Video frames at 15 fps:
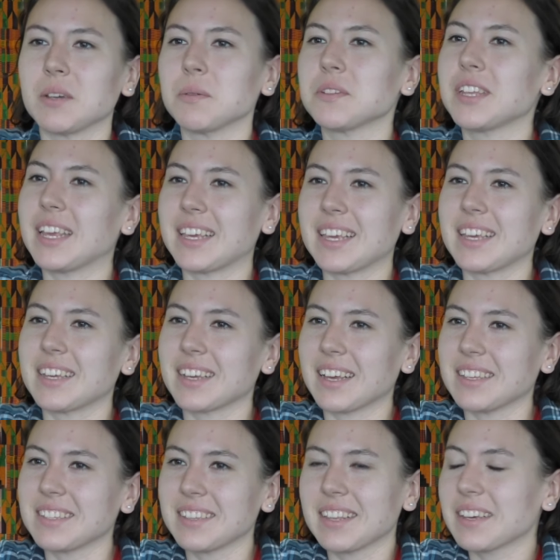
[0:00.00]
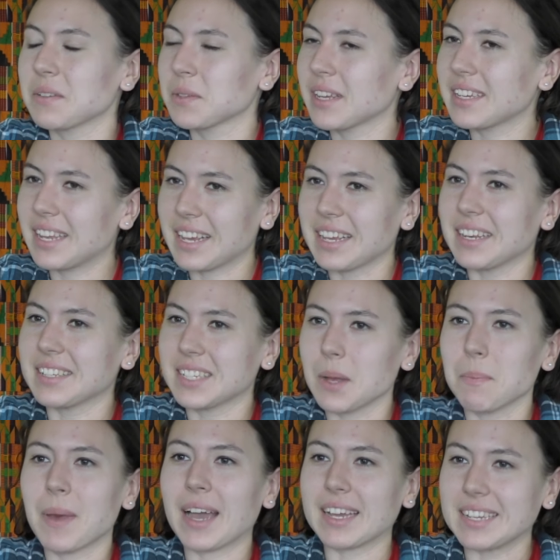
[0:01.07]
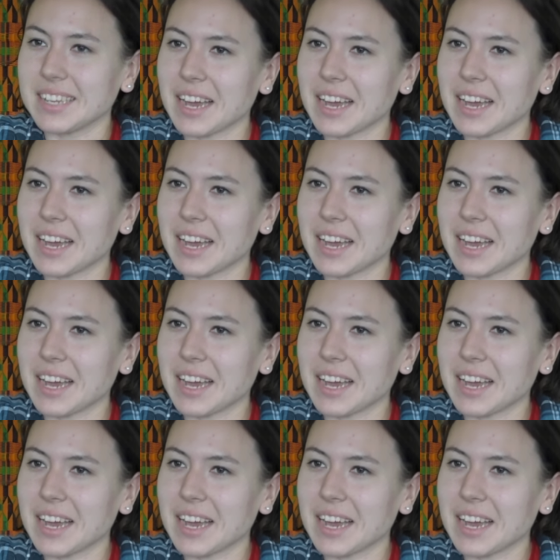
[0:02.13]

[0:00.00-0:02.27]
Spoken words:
It was like taking a step back in